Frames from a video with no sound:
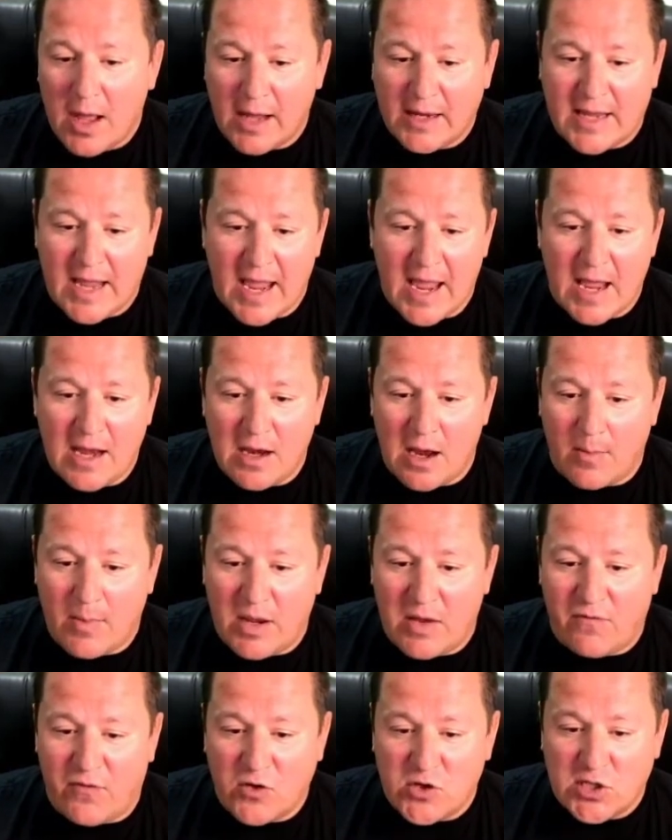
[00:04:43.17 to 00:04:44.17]
again, I
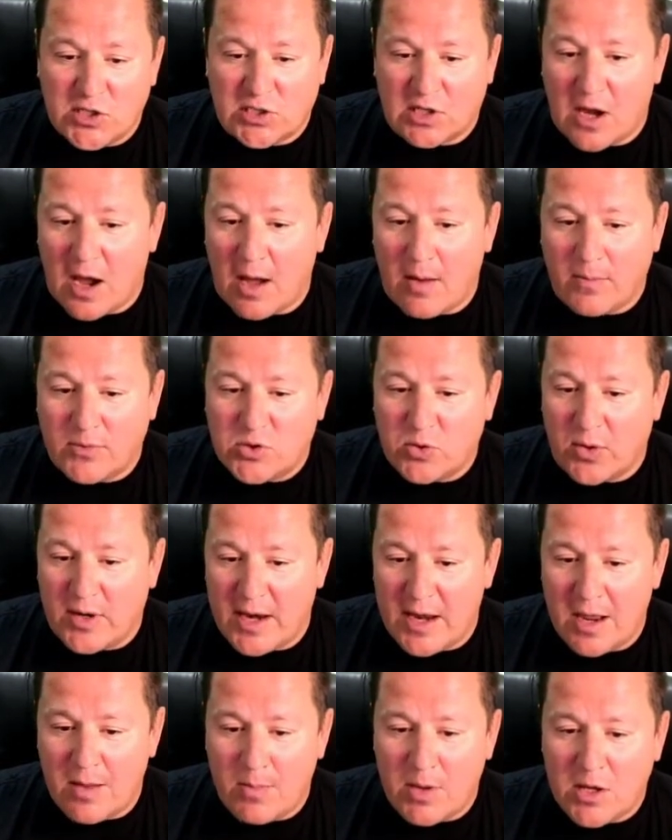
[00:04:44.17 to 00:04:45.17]
mean, if you just come to an
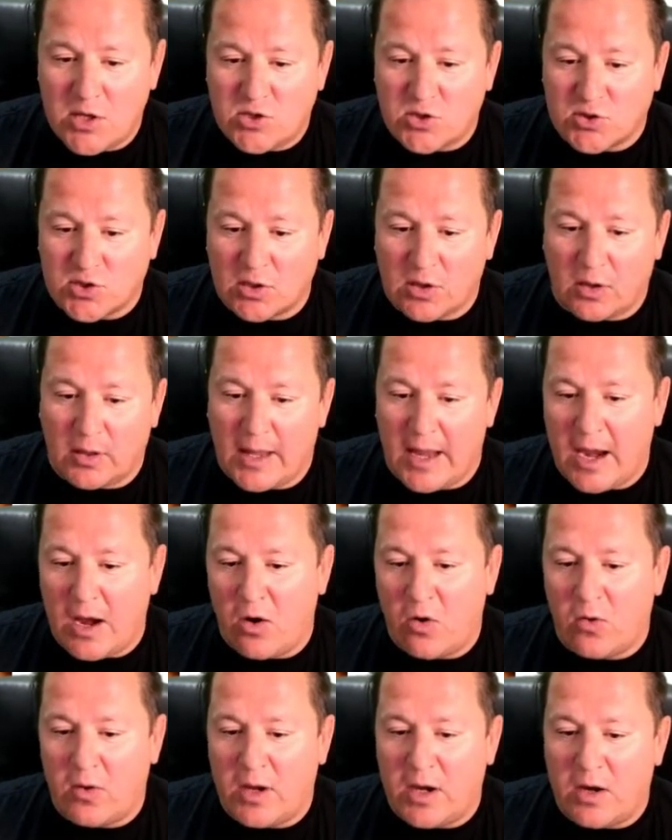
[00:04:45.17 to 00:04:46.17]
image, there's a little
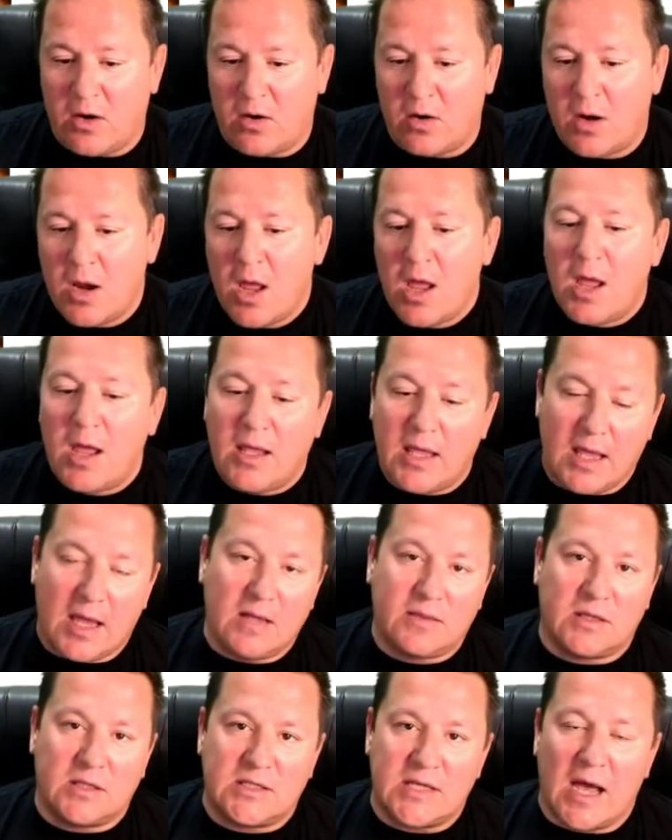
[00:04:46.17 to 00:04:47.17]
arrow here. You
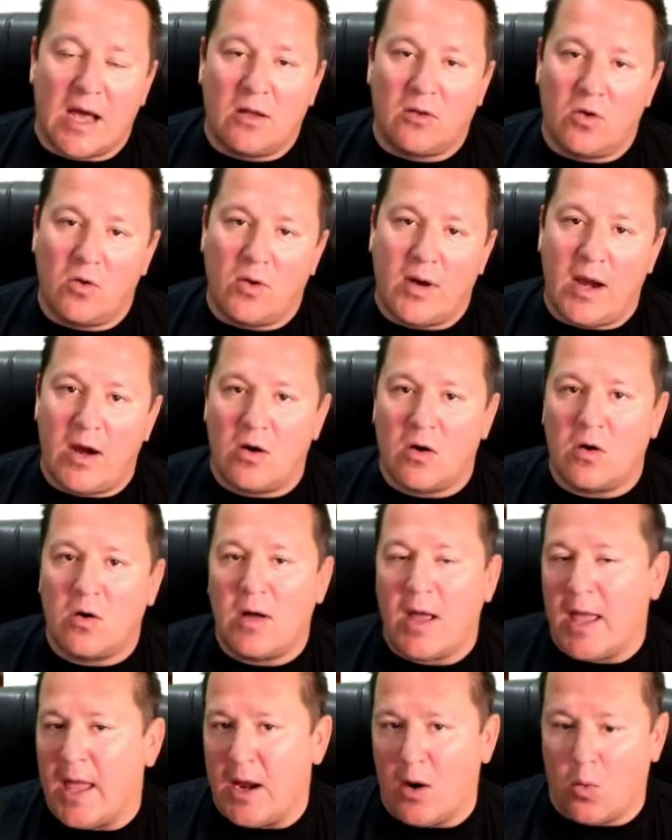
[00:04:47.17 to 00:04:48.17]
hit the download
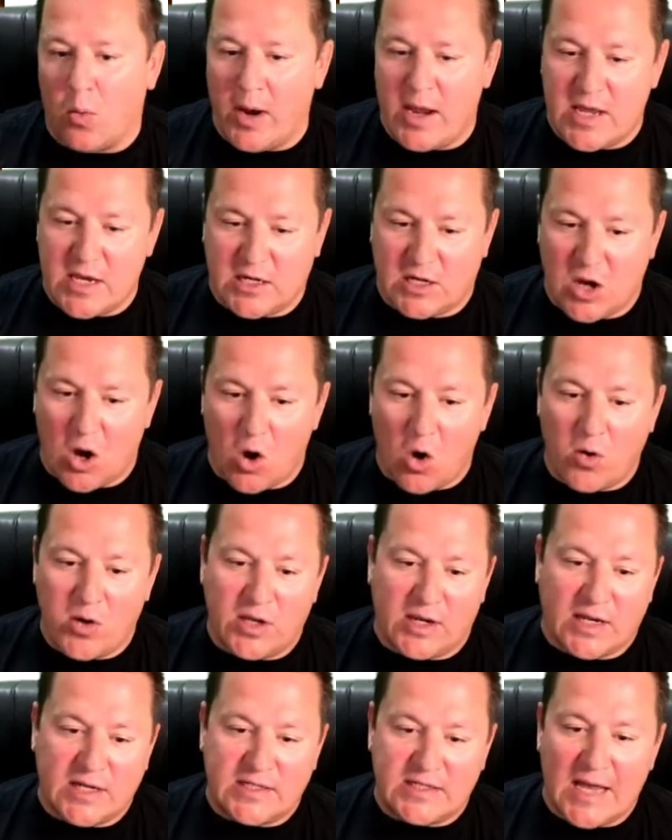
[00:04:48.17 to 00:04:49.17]
arrow, and away you go.
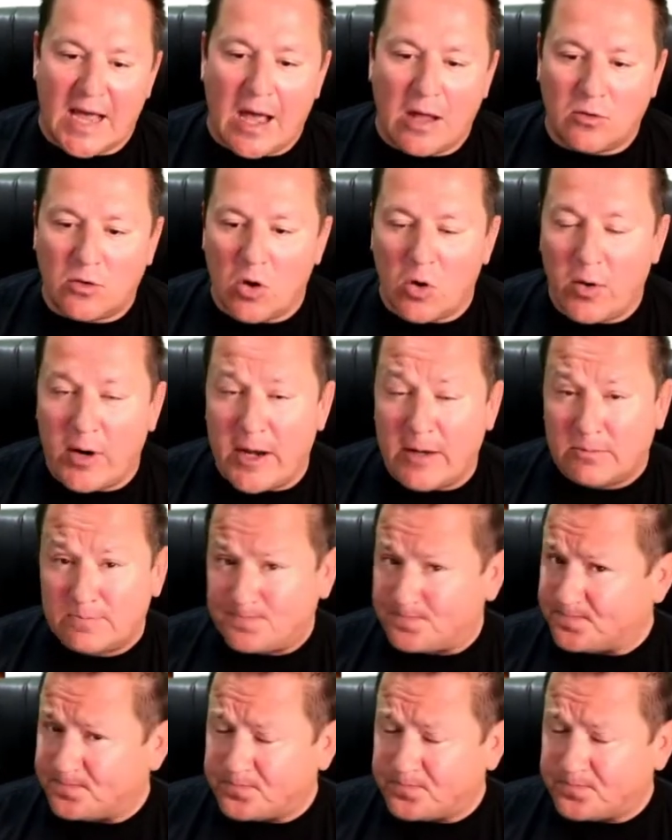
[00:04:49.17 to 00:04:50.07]
You can download it.